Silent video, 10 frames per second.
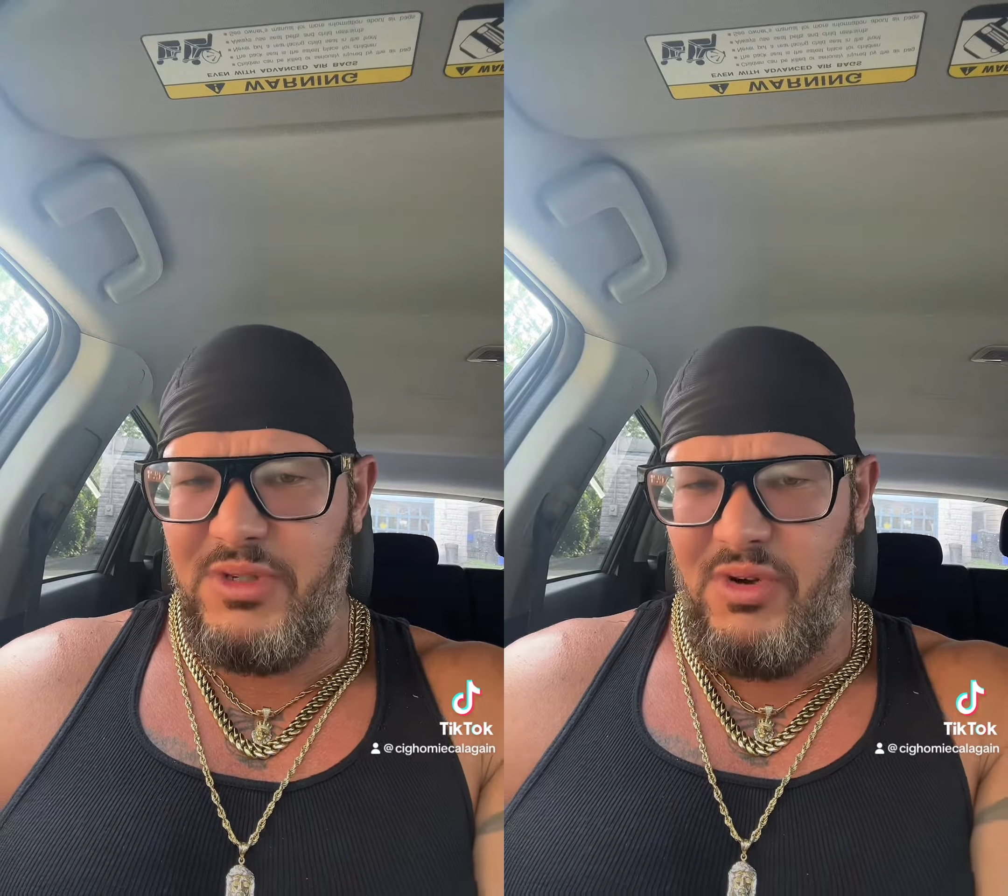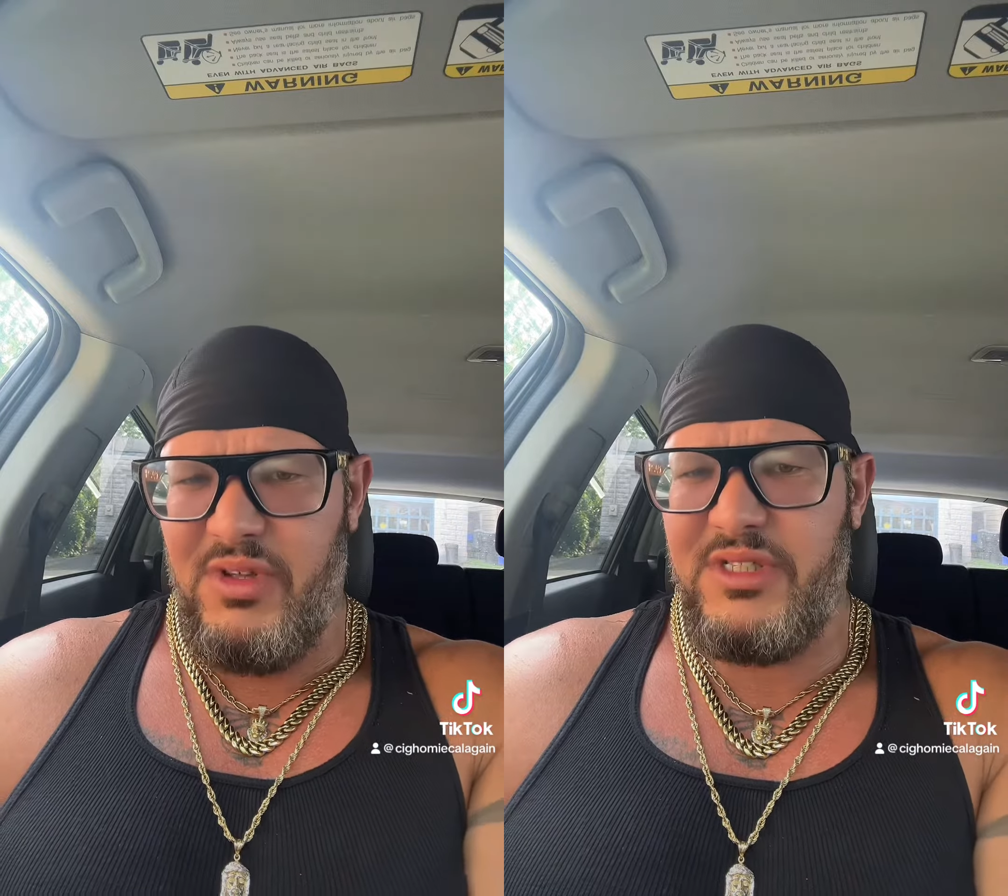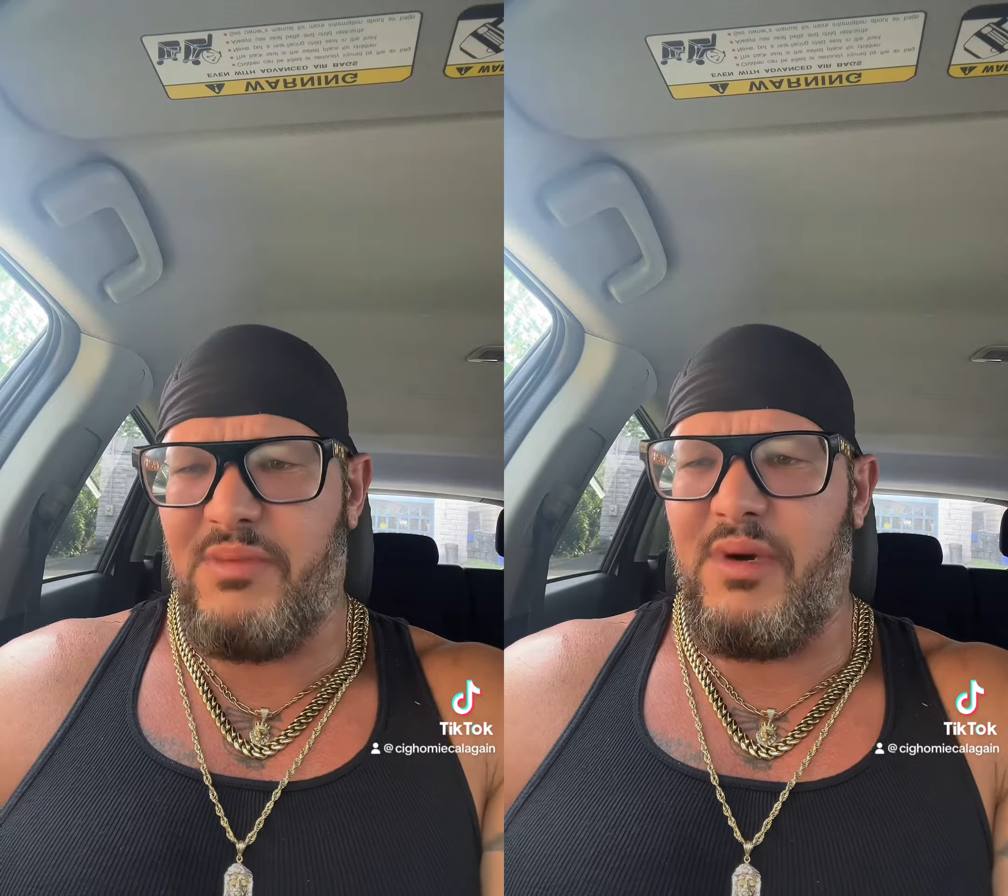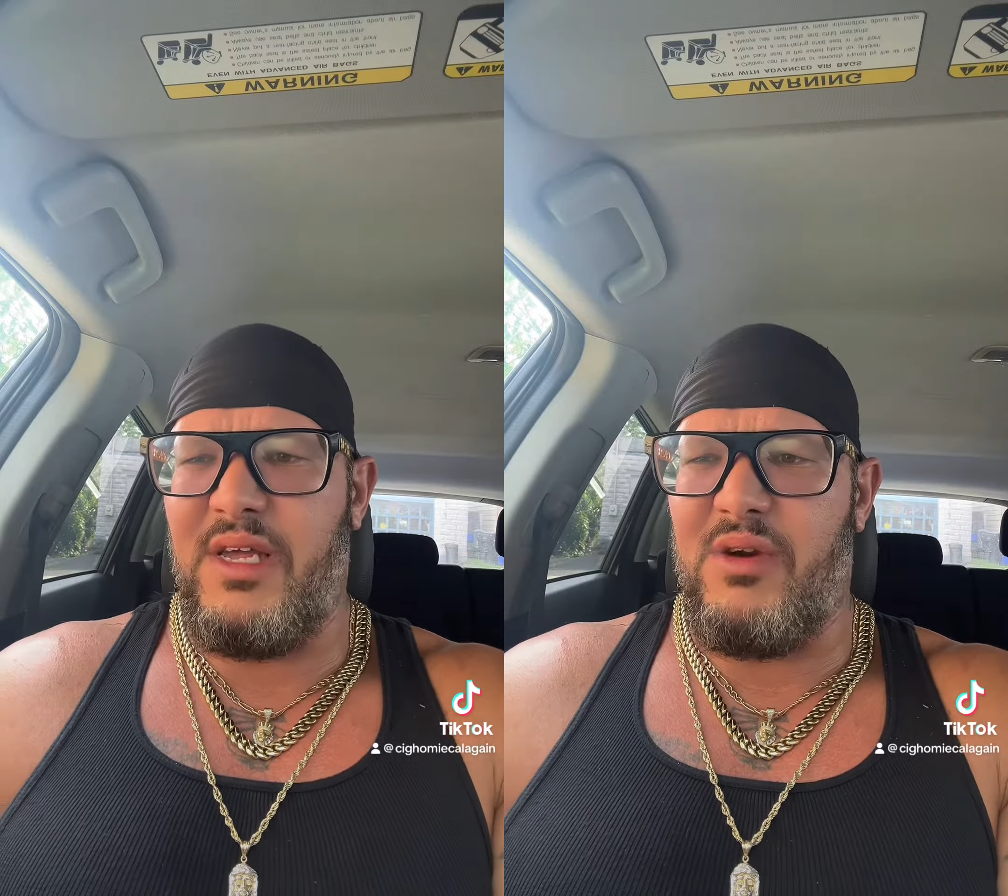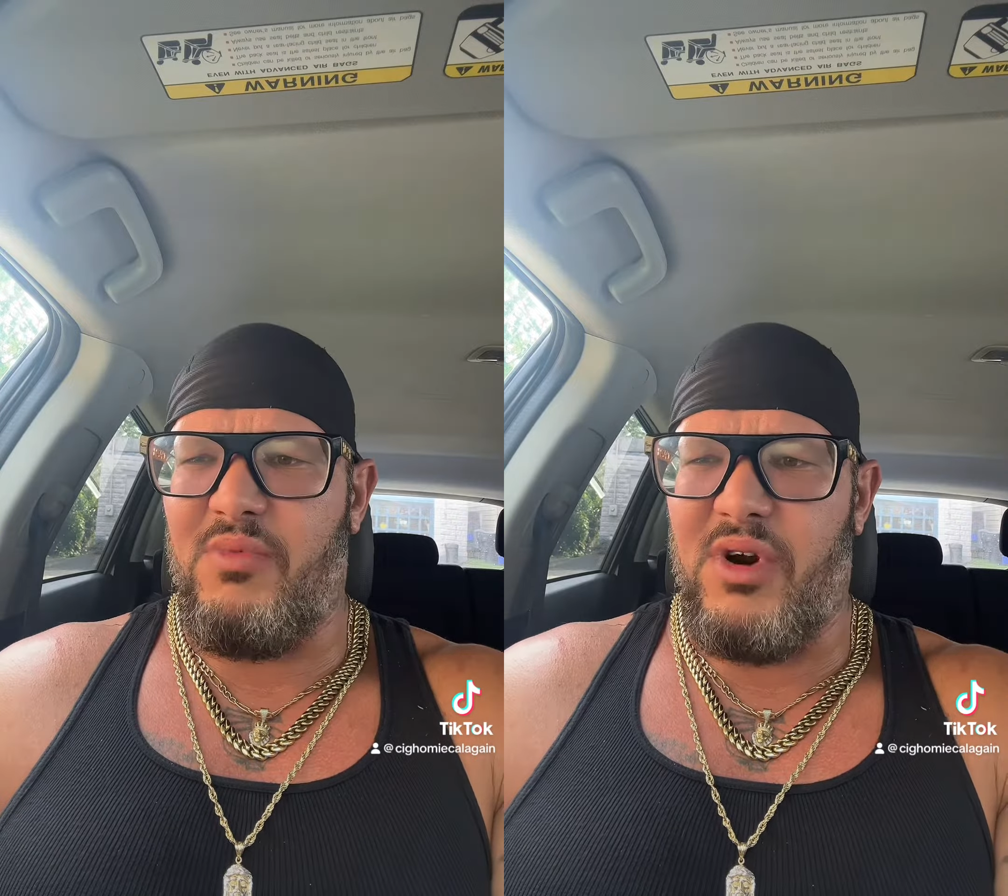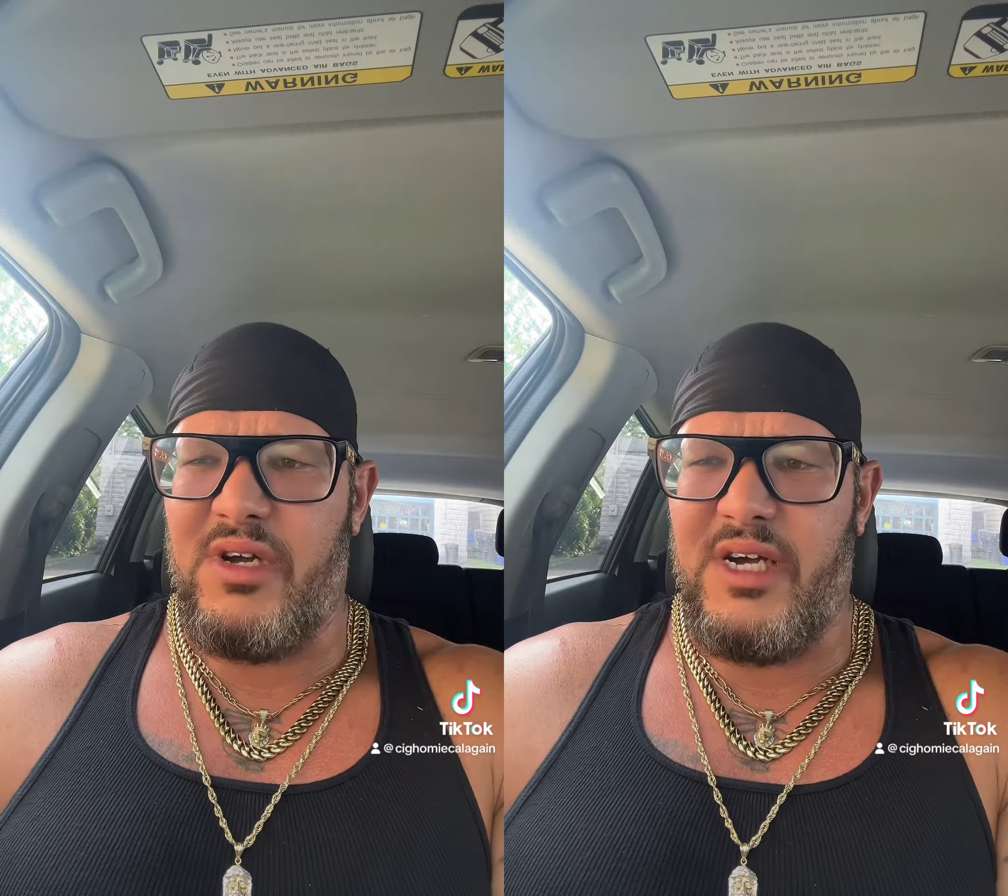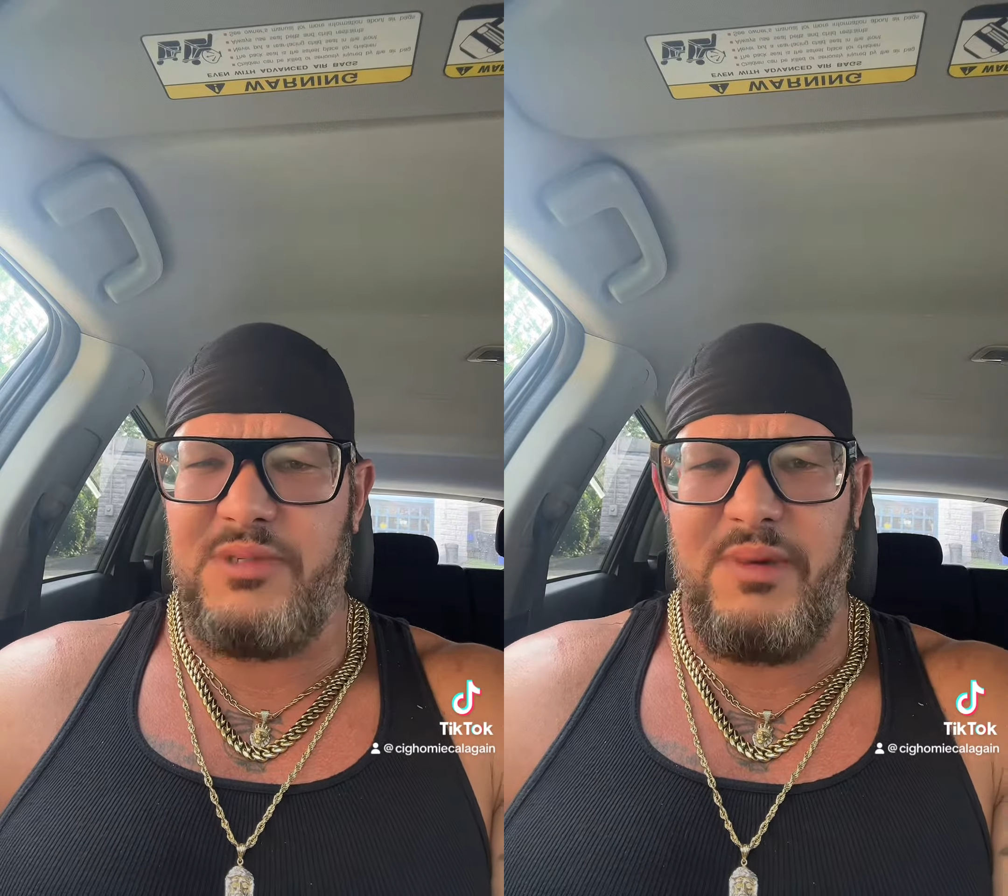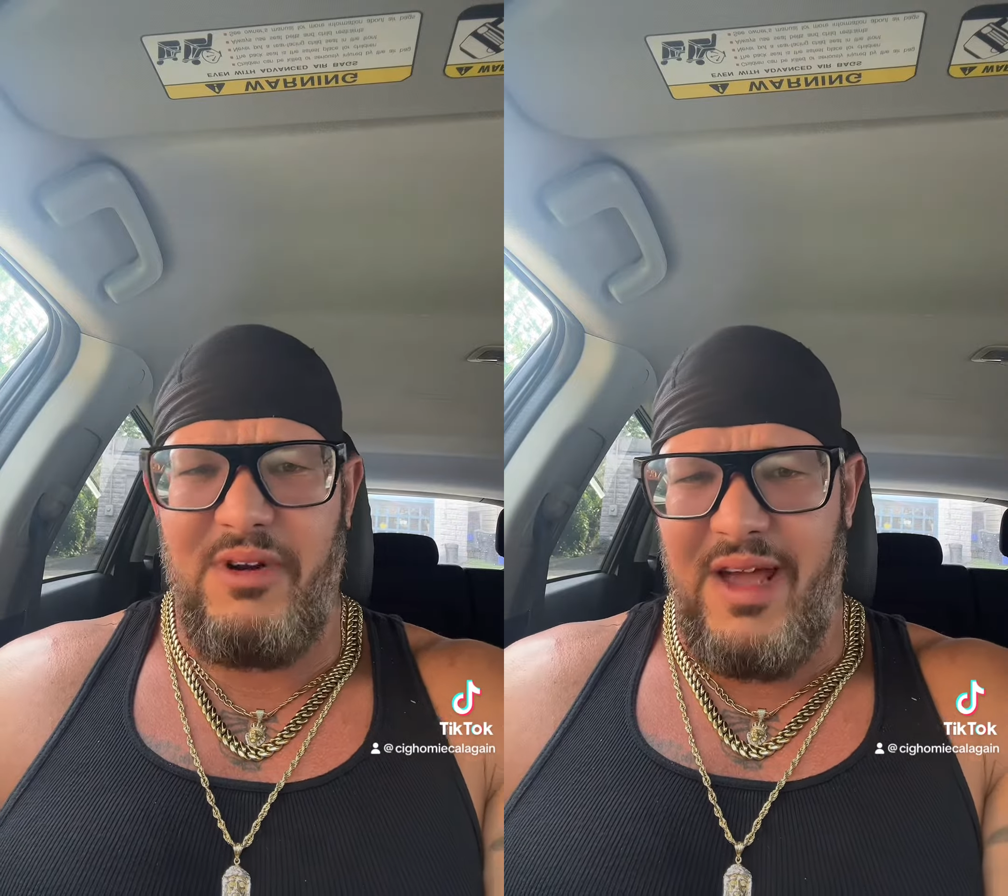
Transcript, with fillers: calling somebody your work husband or